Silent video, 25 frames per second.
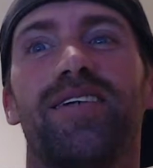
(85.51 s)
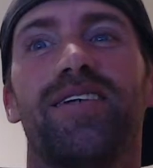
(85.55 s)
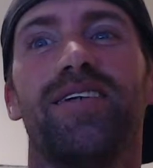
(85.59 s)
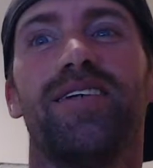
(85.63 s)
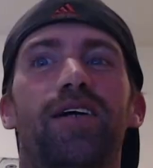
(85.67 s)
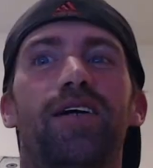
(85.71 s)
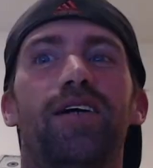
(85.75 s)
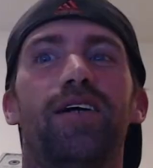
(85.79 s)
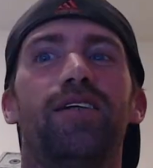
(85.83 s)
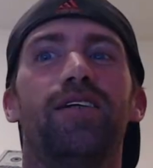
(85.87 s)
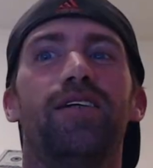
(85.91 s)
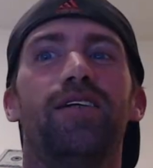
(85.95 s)

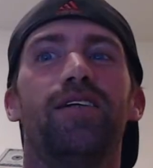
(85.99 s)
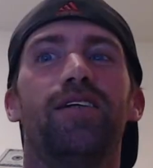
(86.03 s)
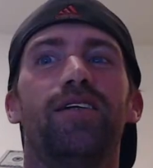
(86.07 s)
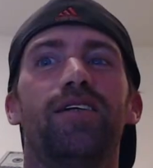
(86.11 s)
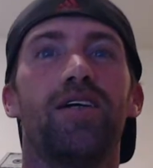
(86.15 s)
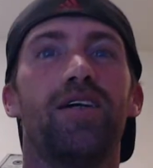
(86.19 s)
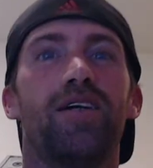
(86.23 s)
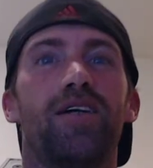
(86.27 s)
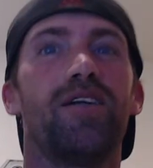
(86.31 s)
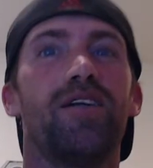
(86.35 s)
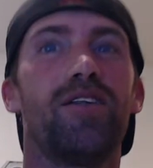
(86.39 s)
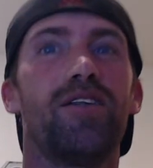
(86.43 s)

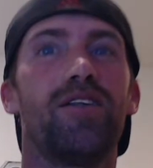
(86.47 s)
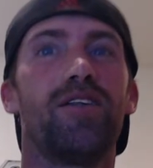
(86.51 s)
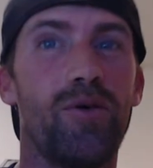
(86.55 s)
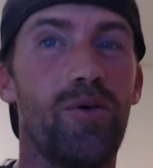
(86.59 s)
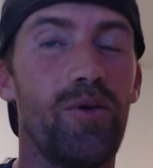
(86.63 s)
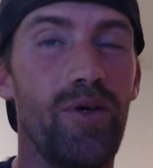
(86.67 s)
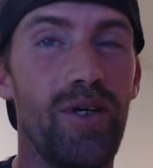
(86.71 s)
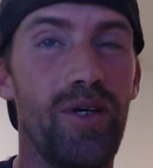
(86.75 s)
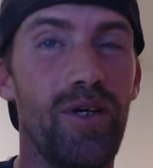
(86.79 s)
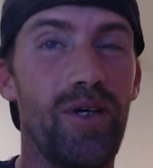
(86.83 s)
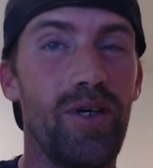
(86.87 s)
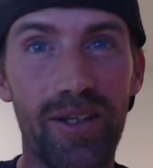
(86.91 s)
and
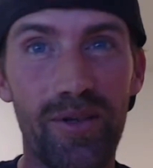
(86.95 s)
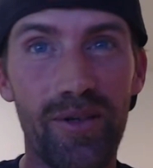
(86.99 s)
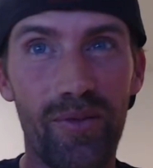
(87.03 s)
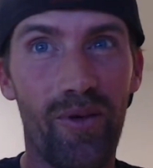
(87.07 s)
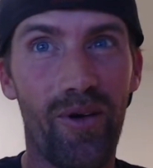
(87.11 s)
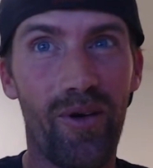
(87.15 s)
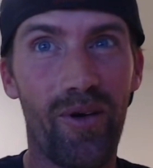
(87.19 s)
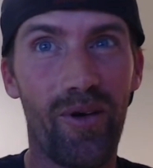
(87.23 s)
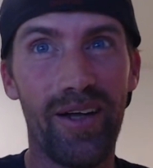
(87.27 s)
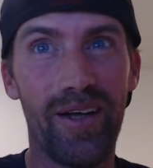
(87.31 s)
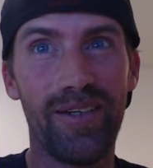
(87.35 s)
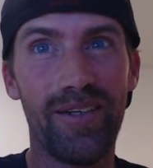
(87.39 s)
there
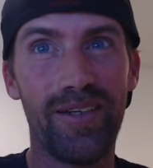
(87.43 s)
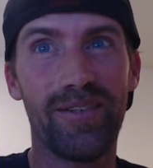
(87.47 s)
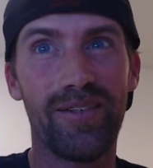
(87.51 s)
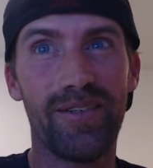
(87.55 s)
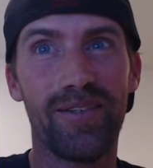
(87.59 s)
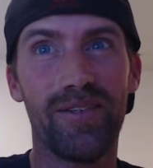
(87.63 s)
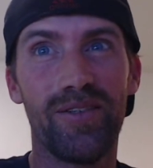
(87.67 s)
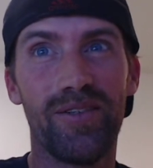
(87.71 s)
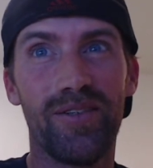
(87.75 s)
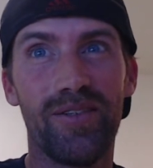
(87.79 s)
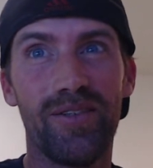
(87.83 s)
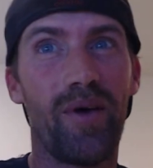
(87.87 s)
isn't
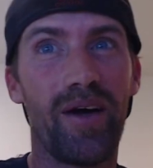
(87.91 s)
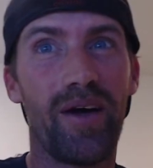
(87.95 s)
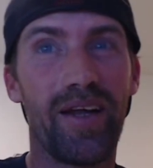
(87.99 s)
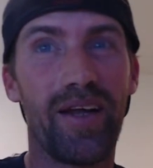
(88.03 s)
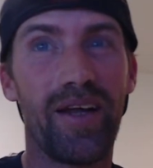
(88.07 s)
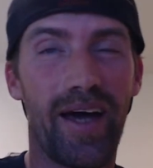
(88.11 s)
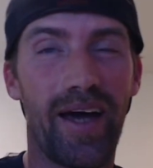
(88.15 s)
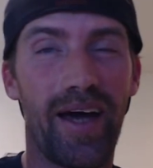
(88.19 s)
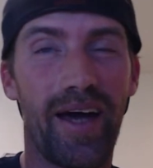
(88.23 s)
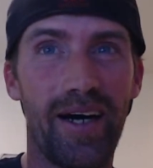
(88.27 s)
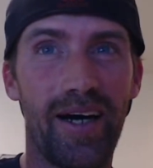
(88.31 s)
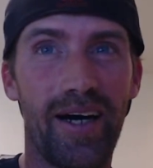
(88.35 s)
one,
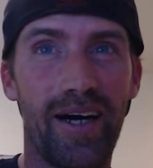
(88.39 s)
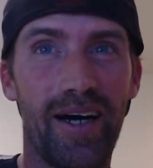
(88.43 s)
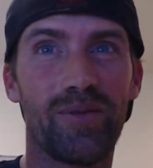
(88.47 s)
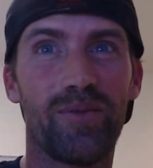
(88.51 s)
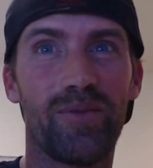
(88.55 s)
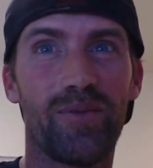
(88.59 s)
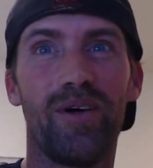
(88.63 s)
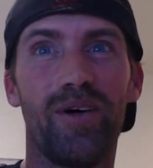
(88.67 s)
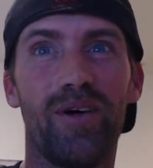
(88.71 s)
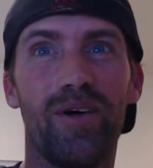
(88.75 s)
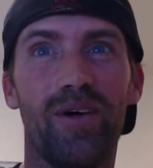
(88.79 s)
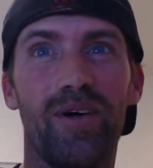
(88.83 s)
nobody
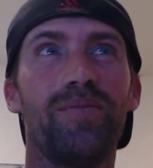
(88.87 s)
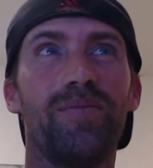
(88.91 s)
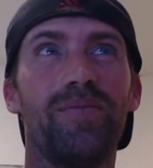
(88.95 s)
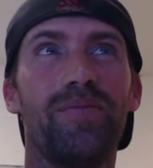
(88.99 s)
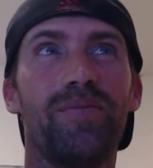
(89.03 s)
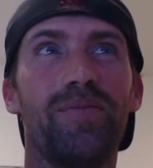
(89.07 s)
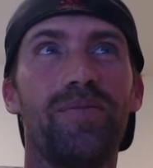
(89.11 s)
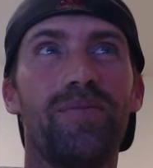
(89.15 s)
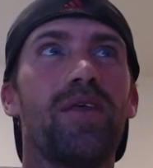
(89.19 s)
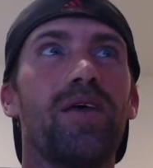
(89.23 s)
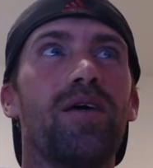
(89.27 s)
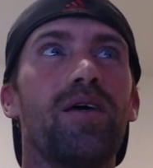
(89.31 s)
has
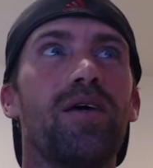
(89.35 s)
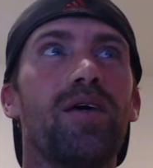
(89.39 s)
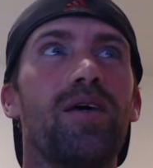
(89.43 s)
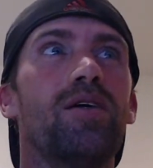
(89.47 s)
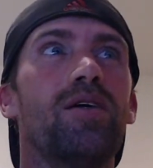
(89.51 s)
one,